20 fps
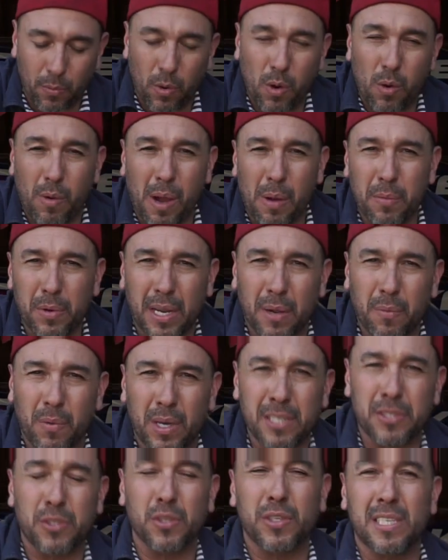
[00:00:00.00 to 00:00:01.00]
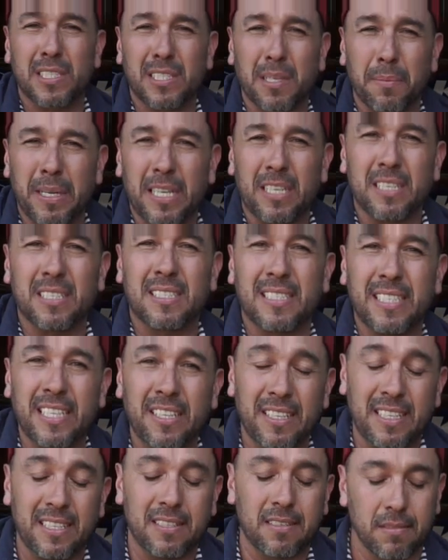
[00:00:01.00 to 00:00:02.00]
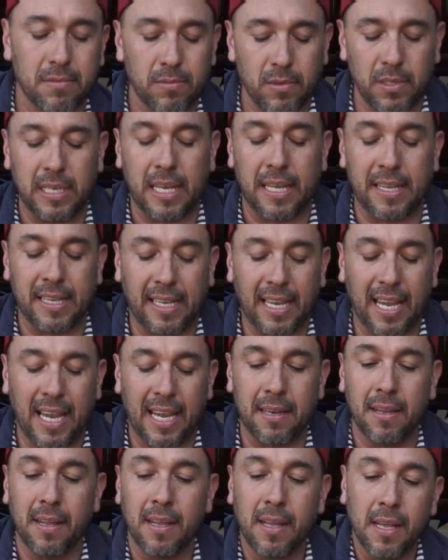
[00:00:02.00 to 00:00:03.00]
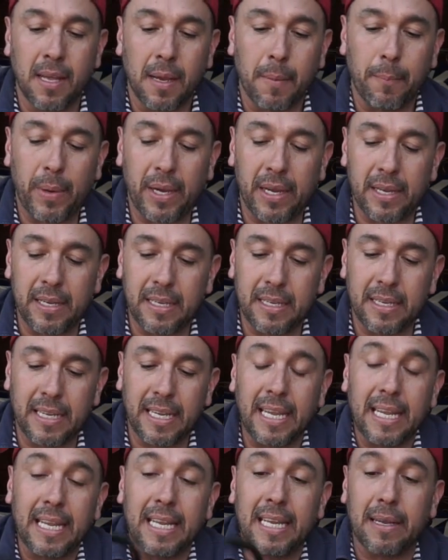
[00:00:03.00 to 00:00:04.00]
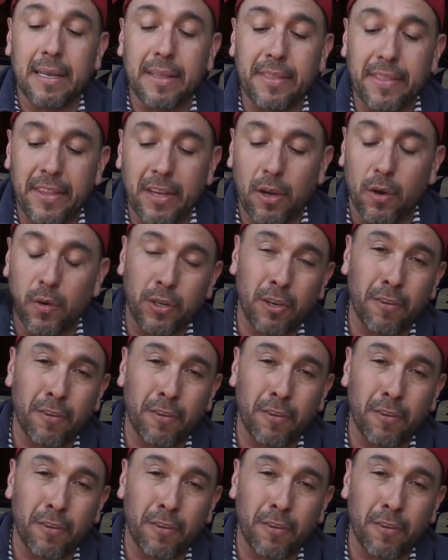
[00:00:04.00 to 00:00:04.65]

well, why would I want to do this? Somebody could steal these. Well, yeah, they can, but the owner